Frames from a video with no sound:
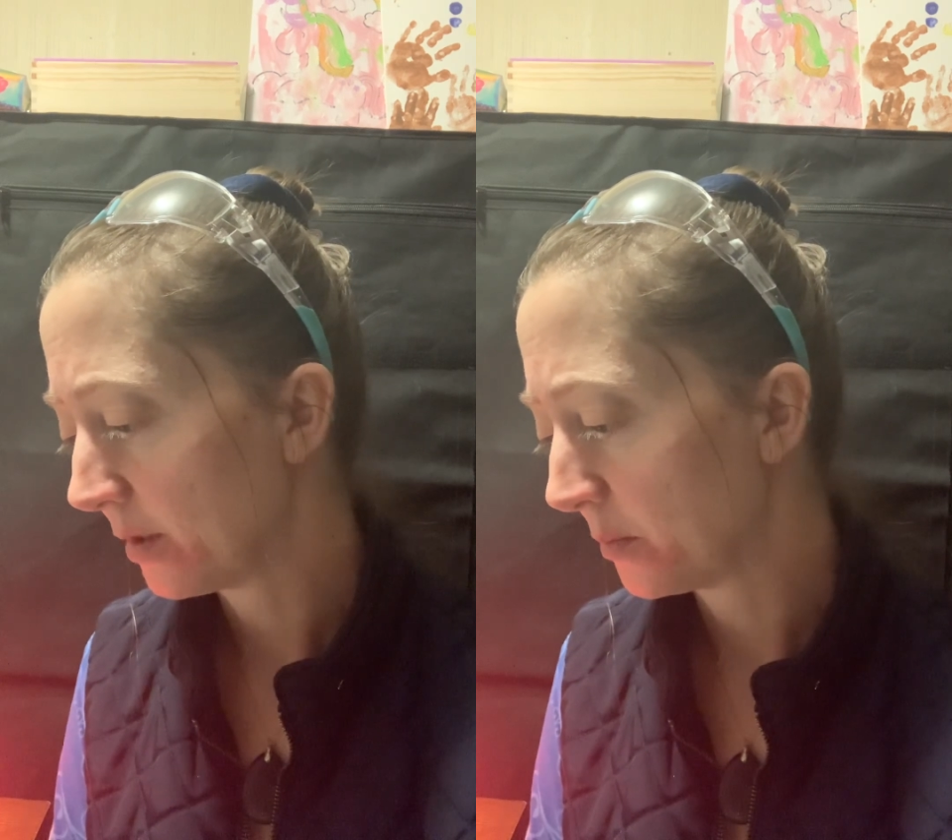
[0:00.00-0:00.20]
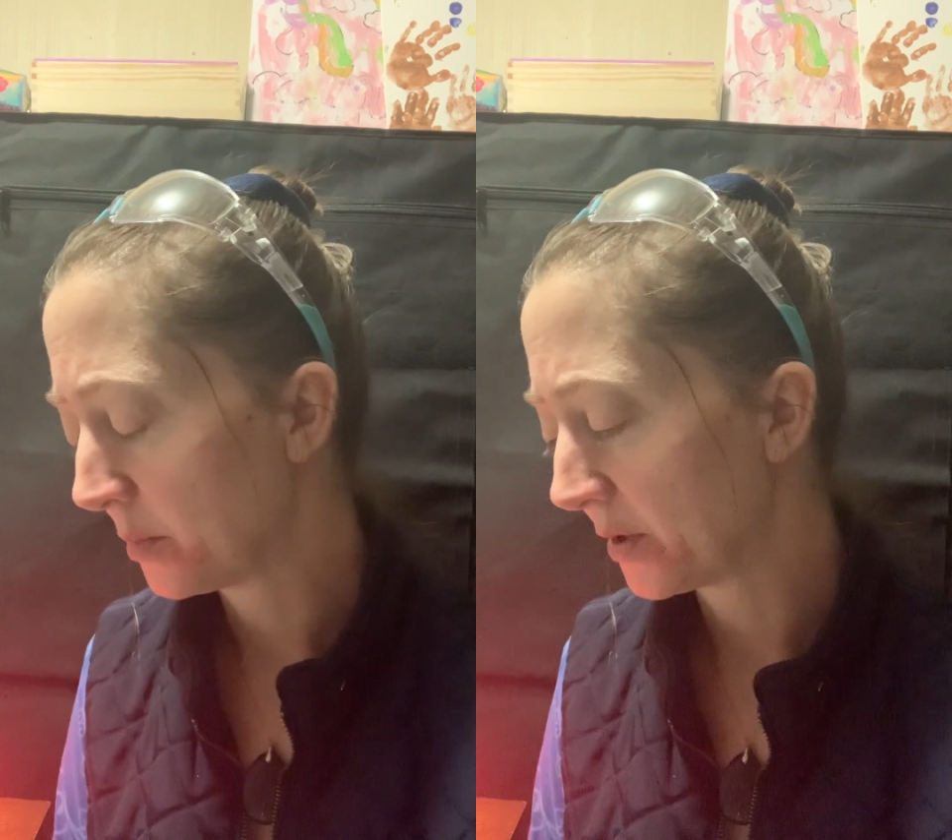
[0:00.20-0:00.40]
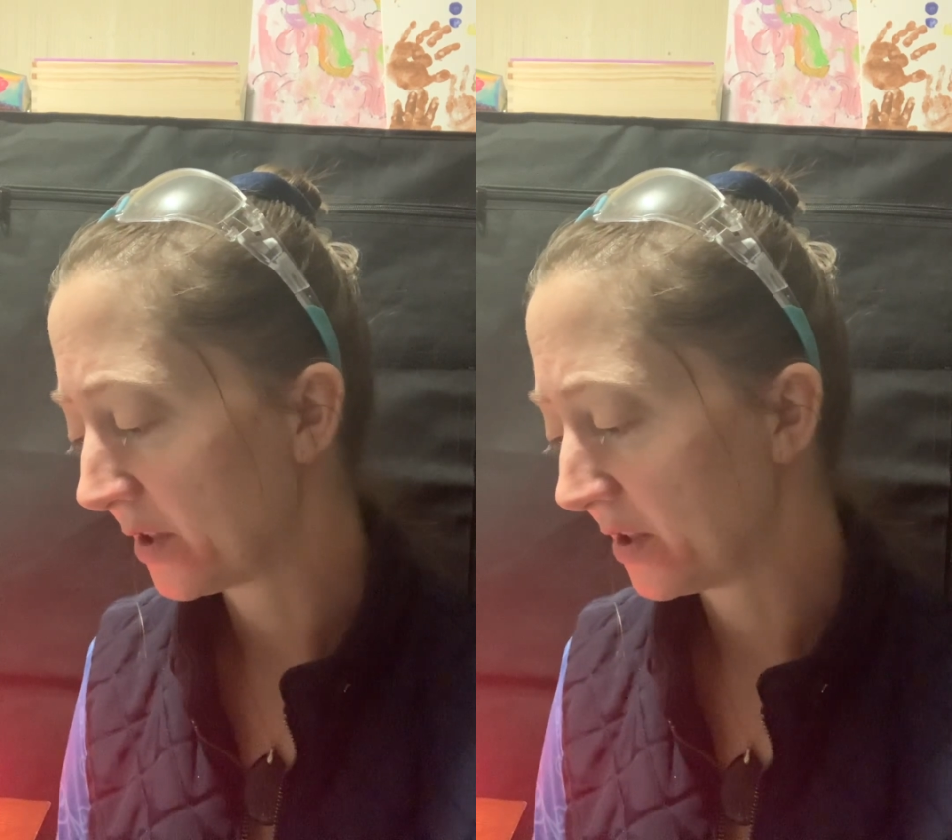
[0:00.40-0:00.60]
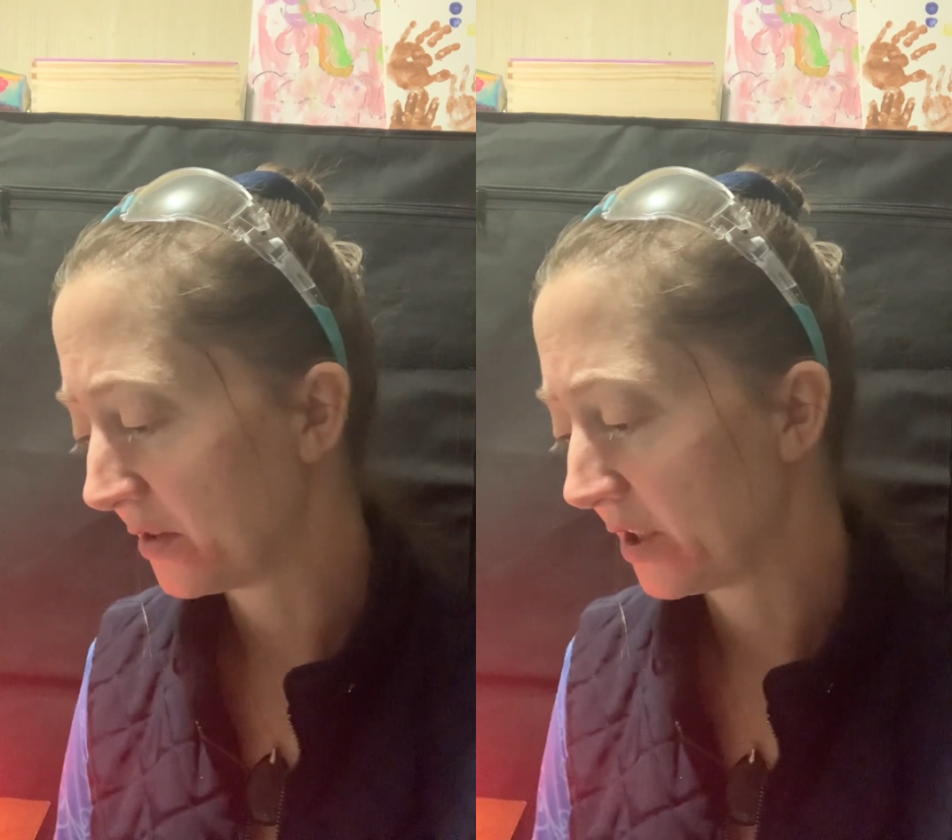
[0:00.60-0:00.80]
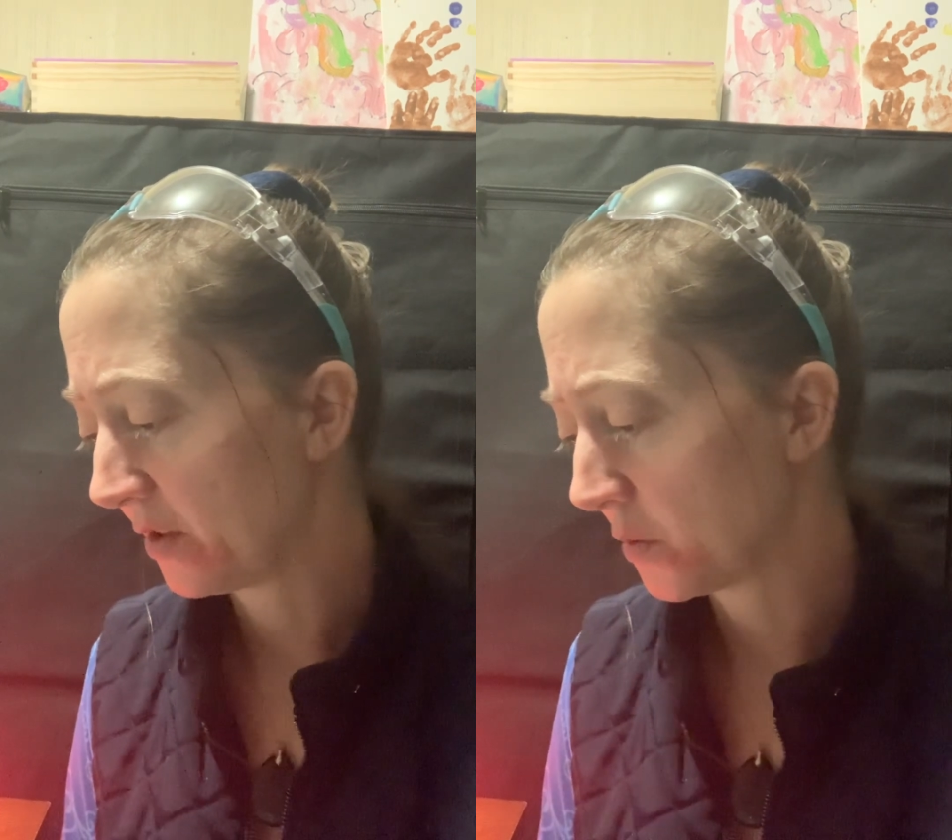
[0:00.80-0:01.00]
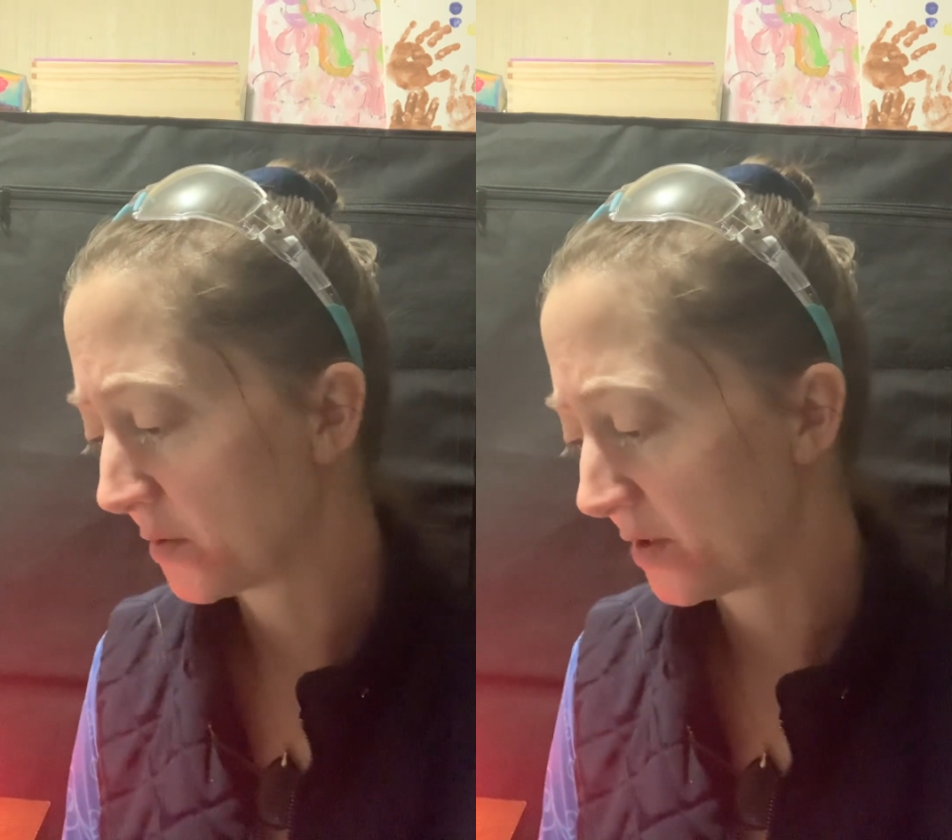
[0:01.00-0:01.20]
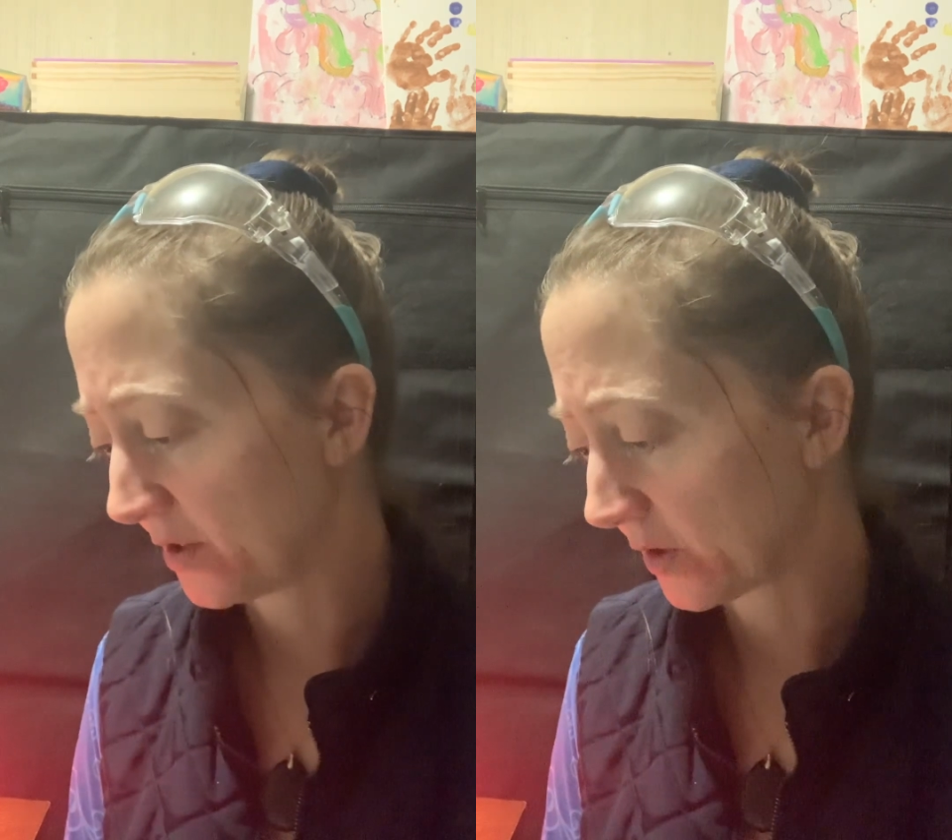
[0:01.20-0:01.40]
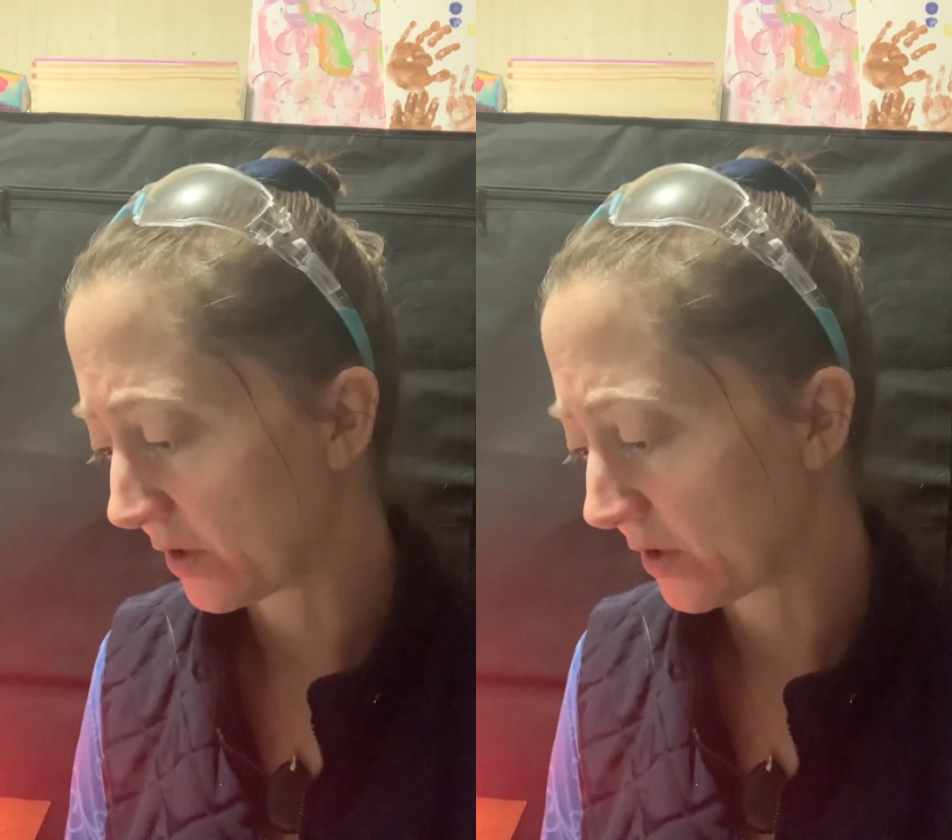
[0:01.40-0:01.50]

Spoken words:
But those things